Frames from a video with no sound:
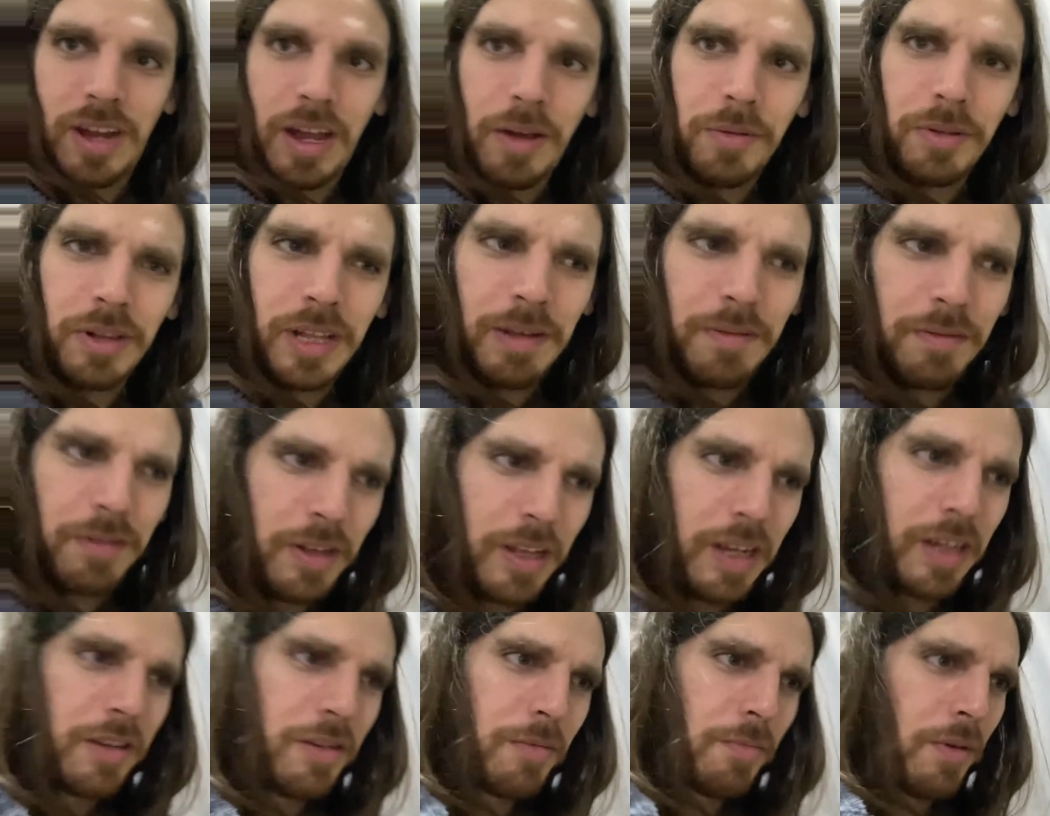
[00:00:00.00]
I will leave a
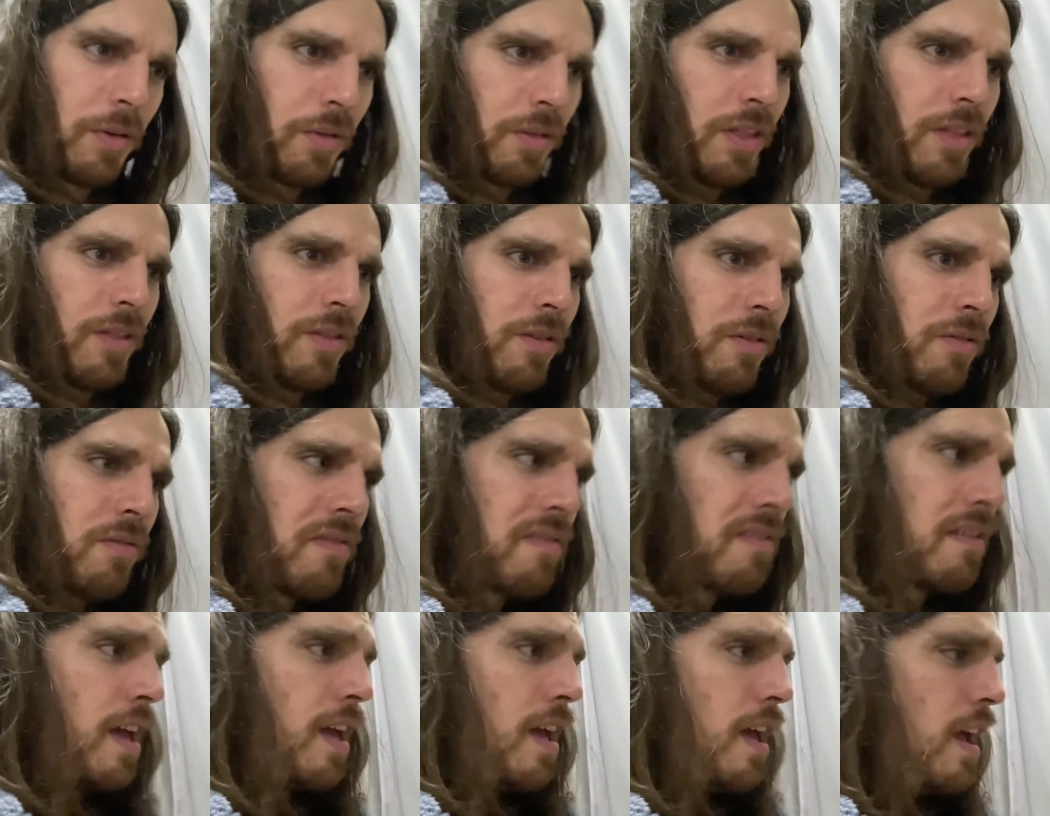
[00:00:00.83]
link to both of
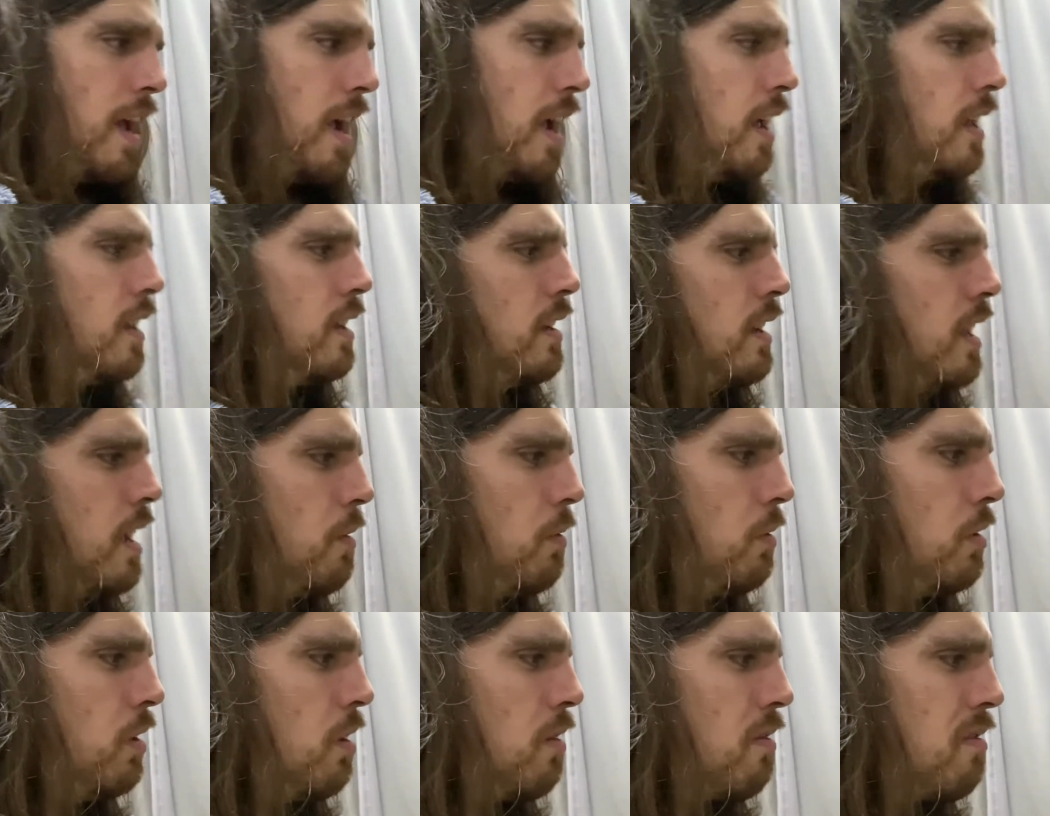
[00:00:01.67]
those, and I
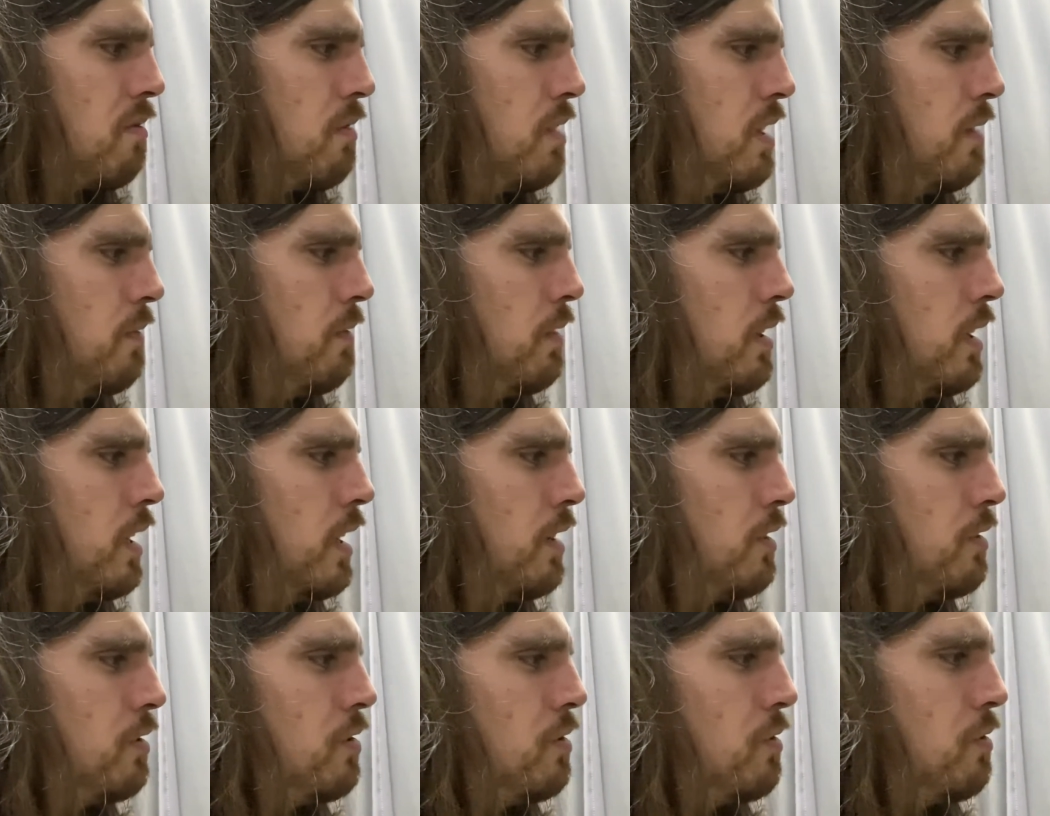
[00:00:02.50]
will also leave a
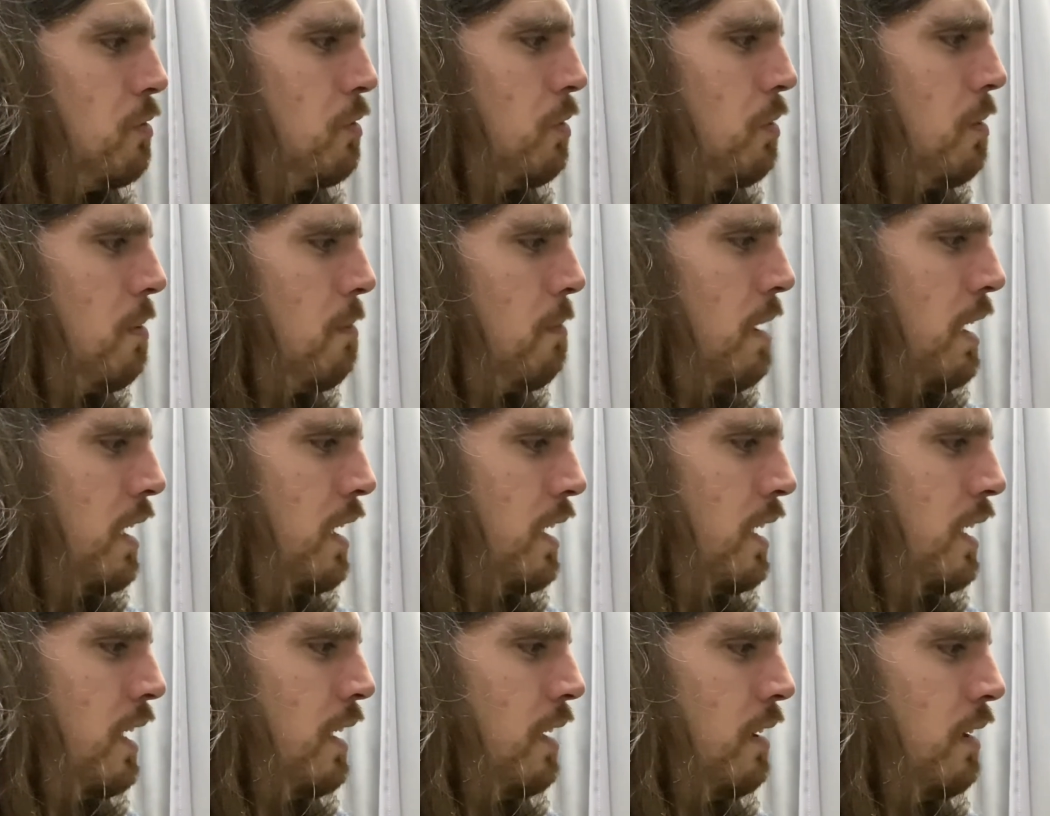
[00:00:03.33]
link to
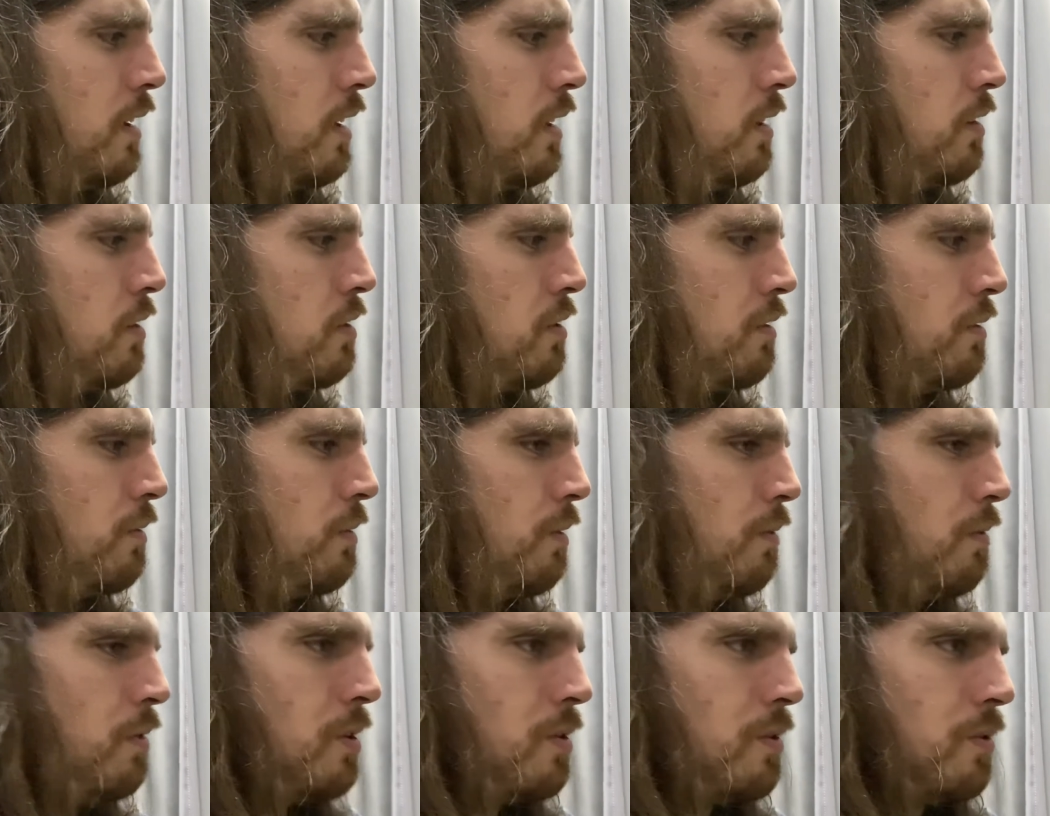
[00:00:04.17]
my literal
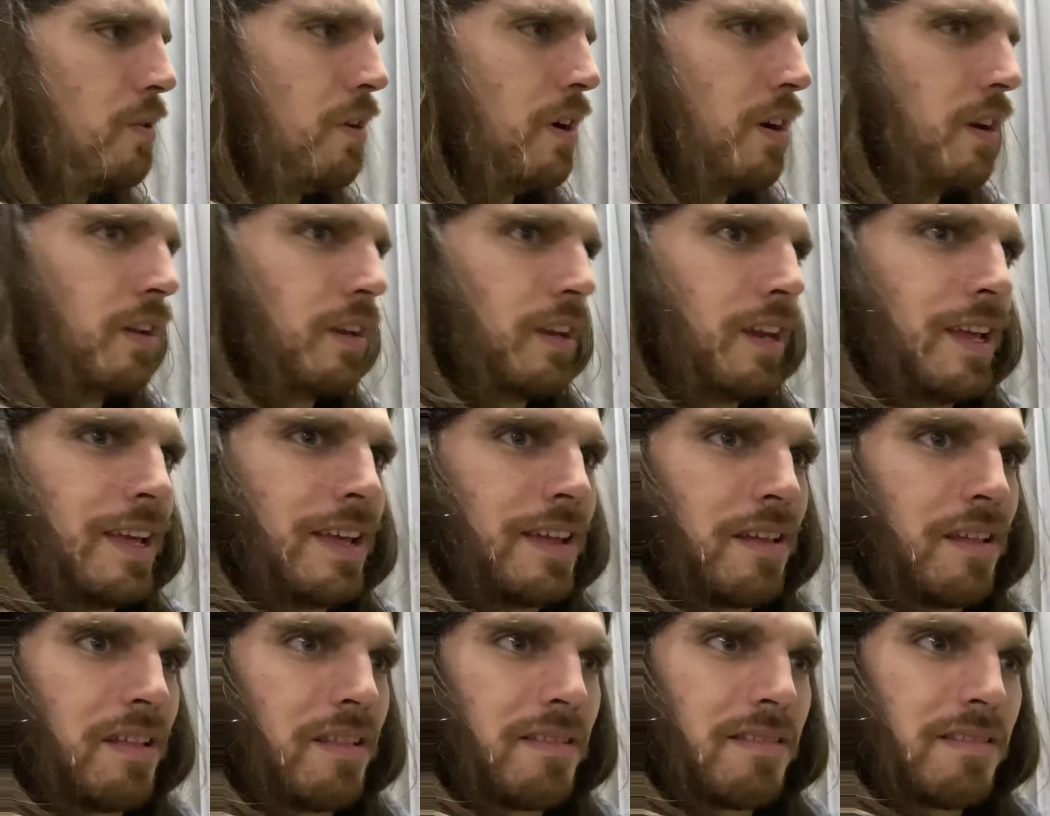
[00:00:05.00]
review on
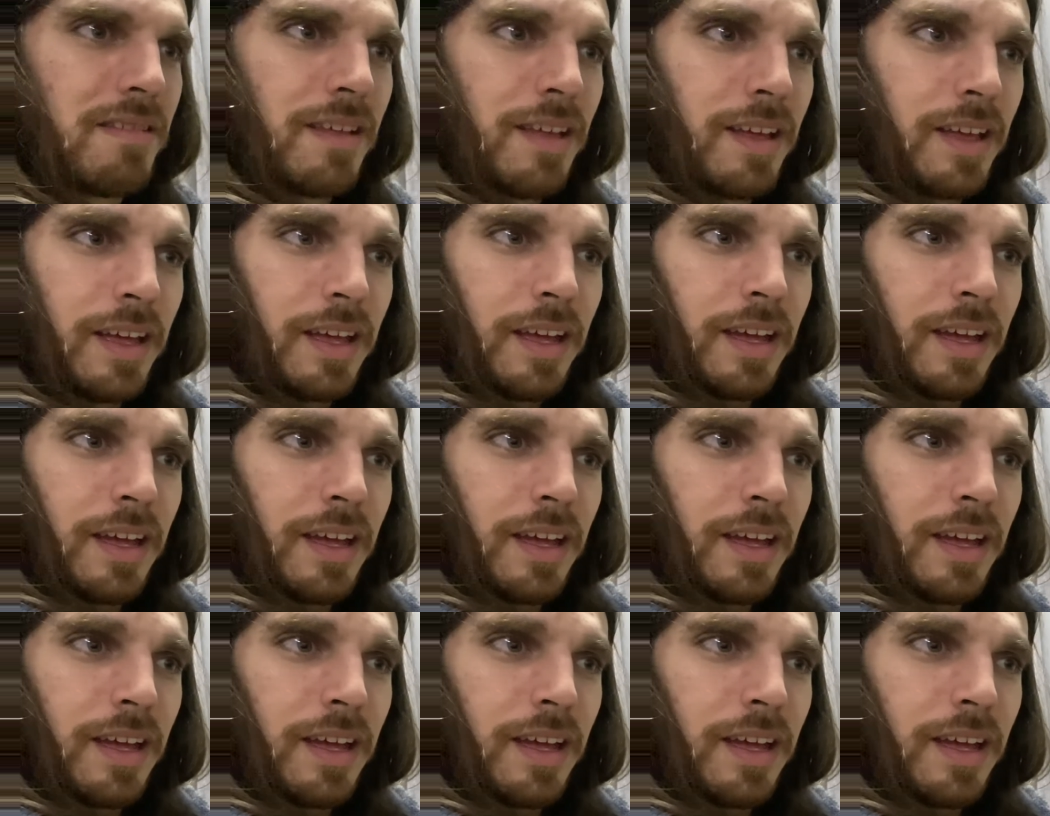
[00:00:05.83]
his